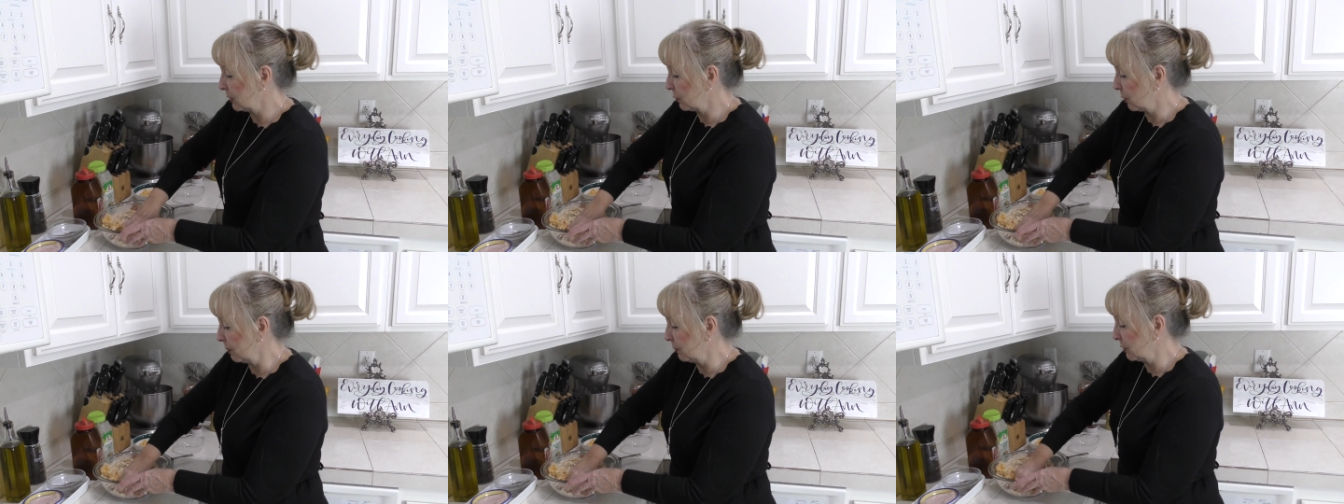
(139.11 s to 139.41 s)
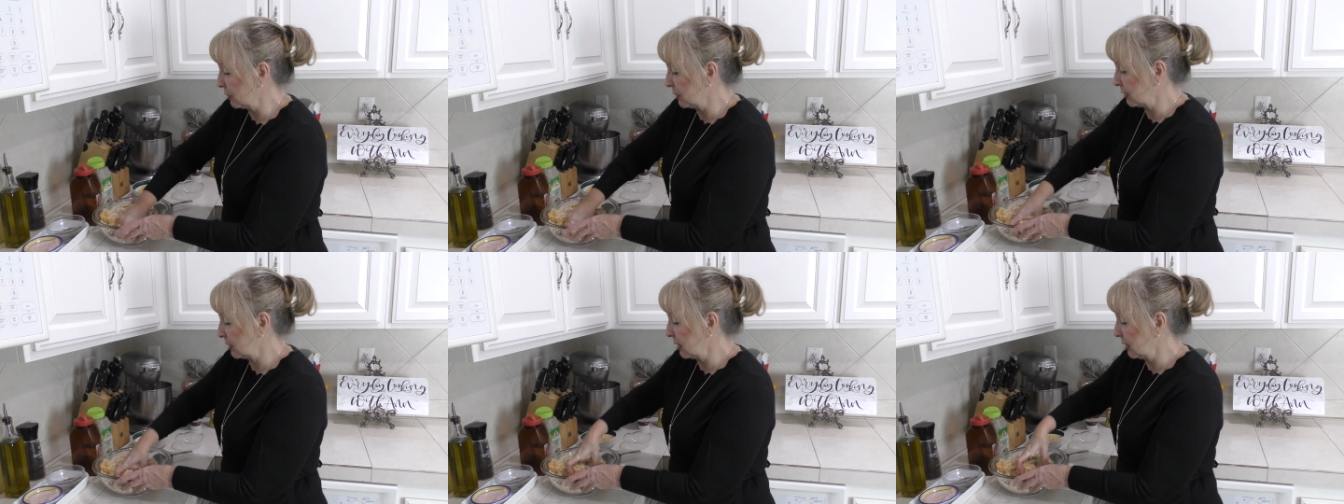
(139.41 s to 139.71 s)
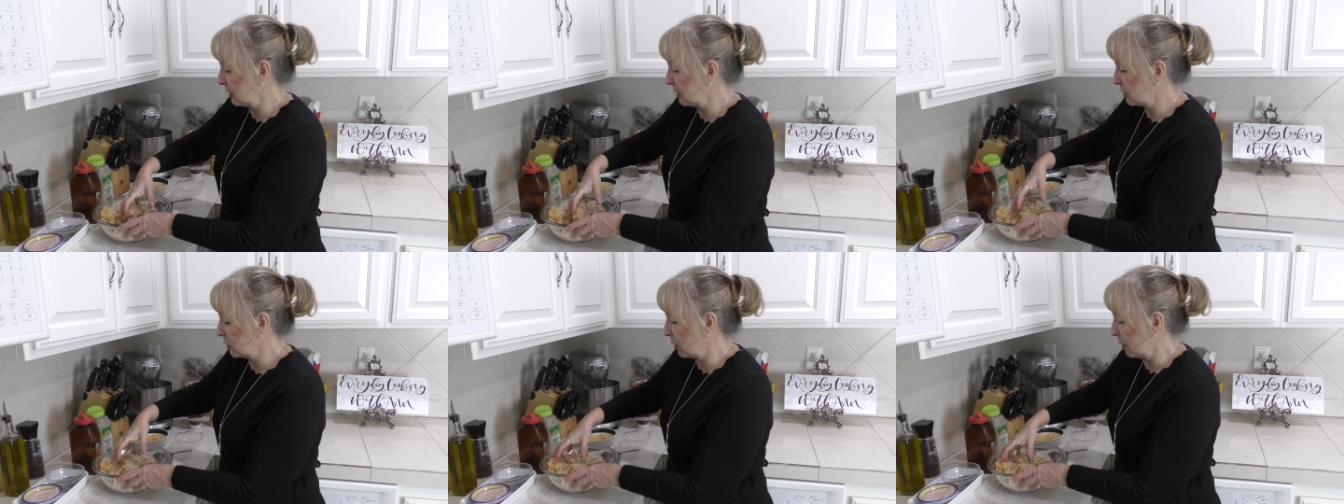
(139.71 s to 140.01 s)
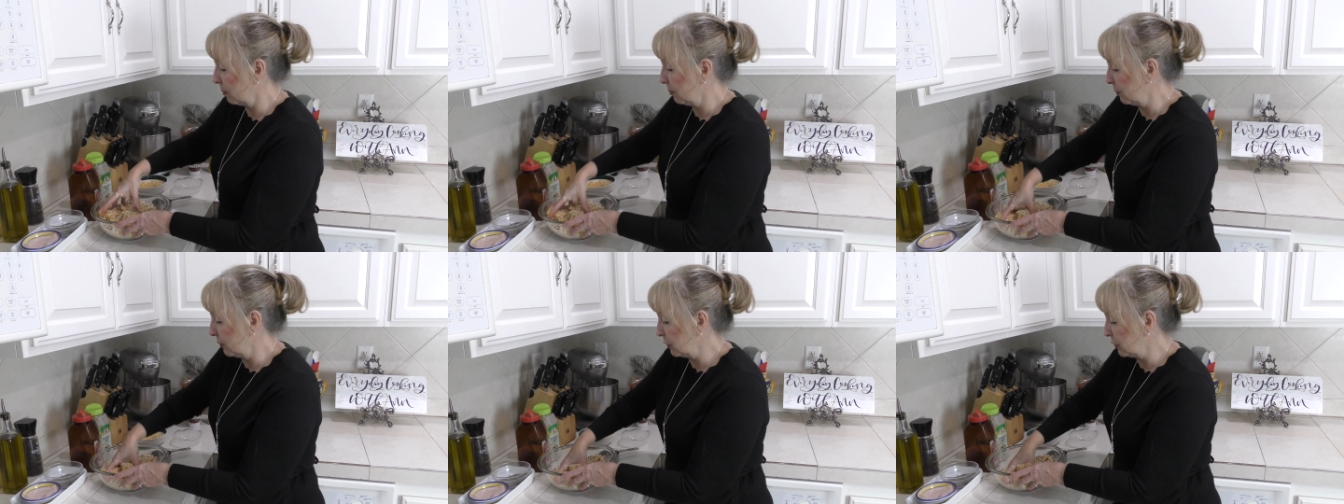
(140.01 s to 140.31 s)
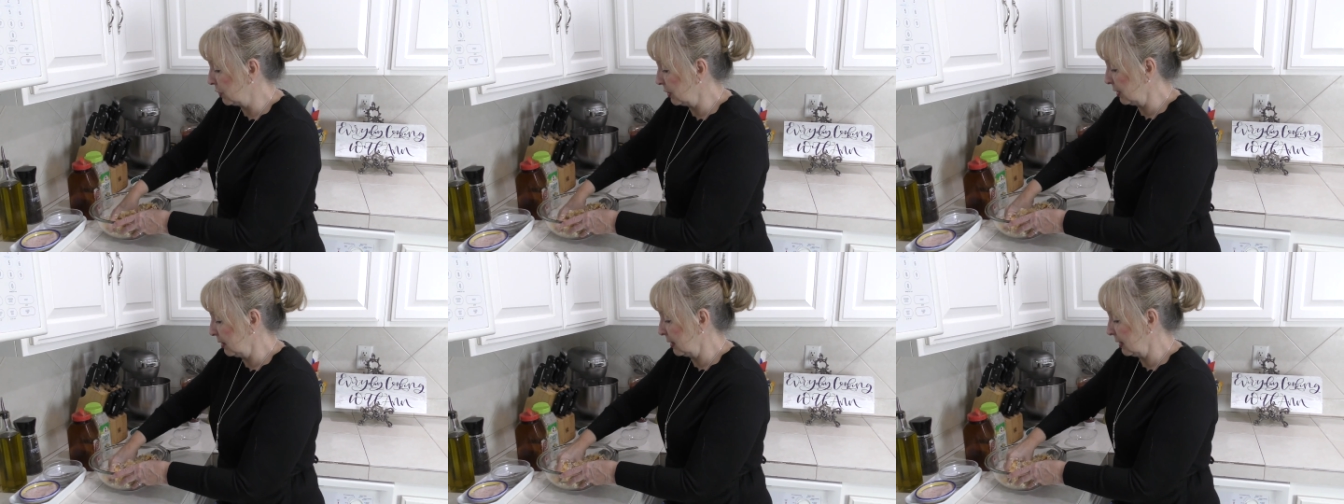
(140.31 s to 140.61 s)
So I'm just going to start
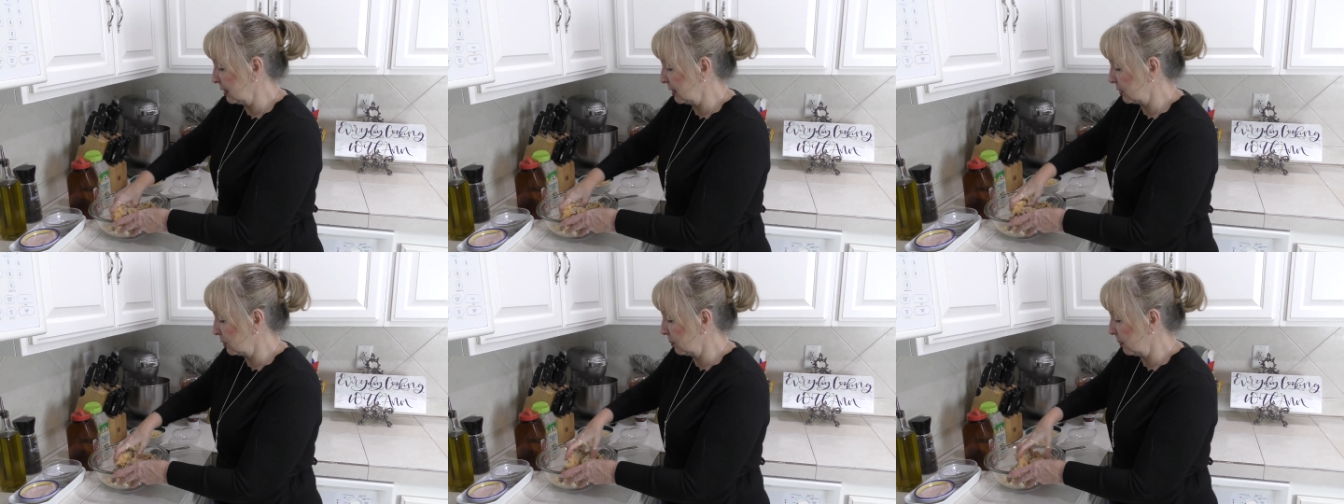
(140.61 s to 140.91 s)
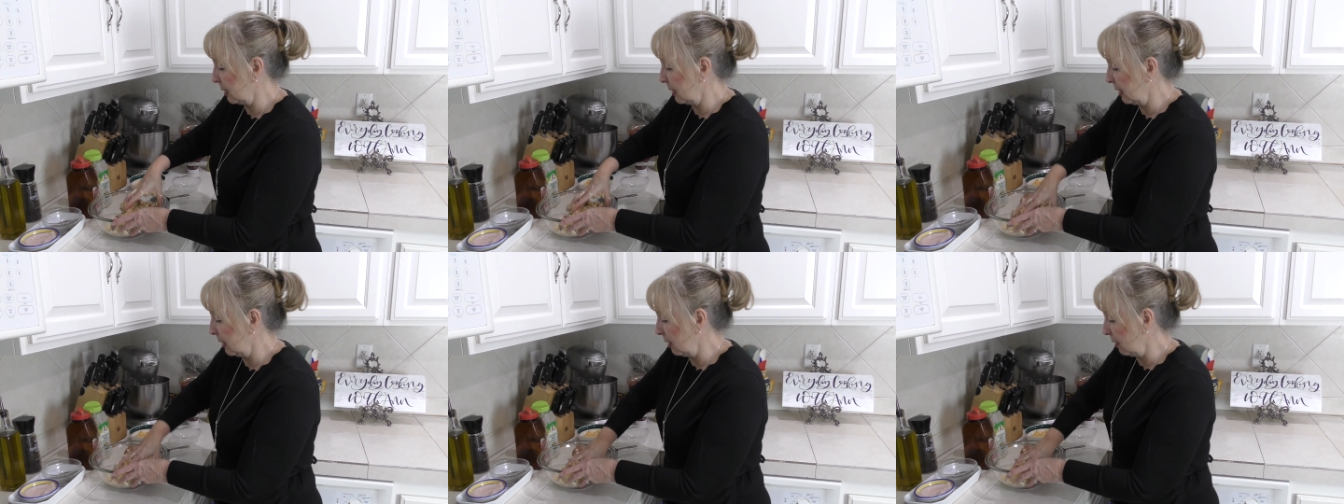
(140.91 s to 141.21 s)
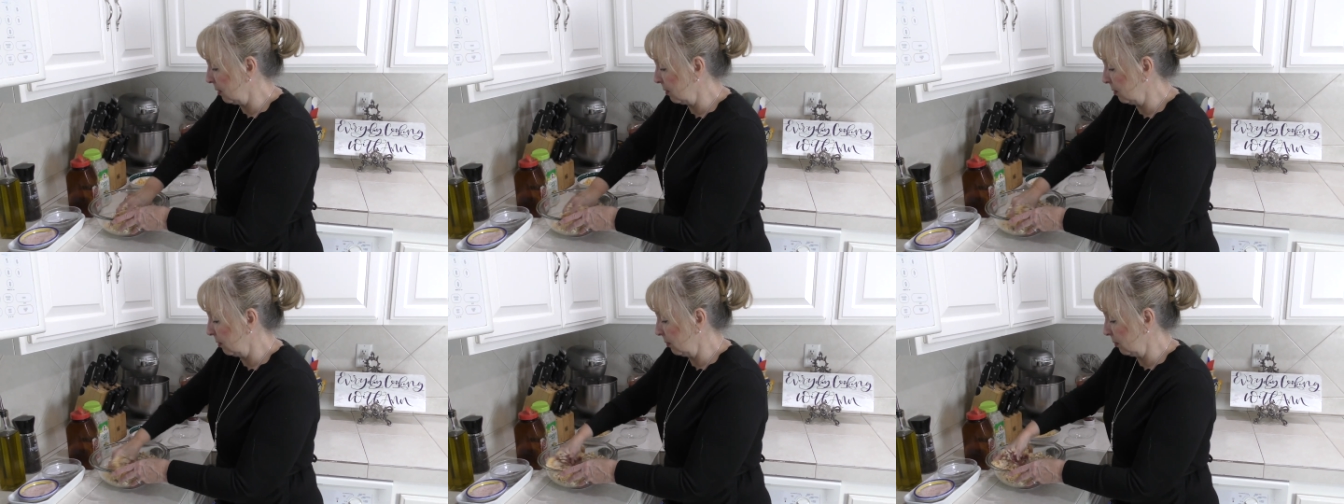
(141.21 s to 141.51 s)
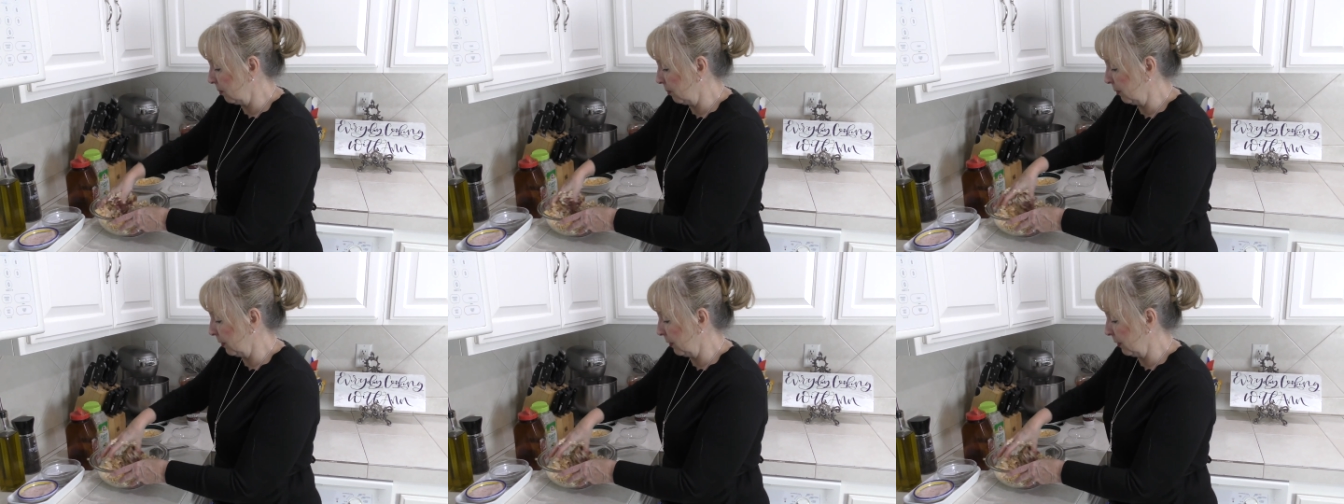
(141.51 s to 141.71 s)
mushing this right now